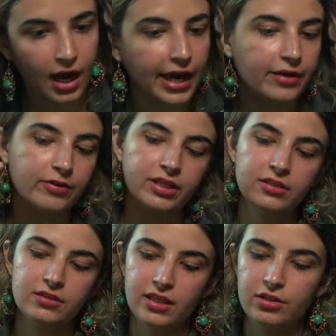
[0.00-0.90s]
I agree.
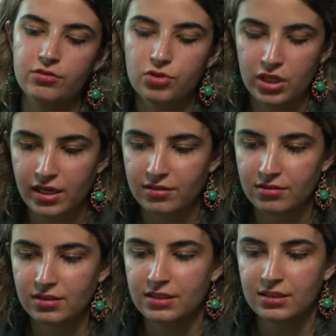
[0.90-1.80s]
Thank you, chat.
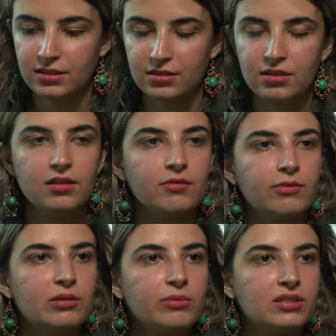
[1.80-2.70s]
Let's see.
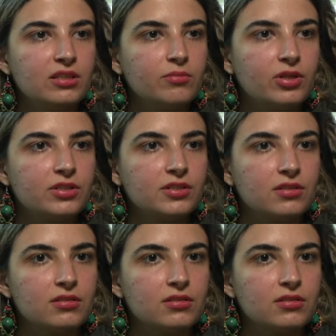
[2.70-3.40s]
What about in person?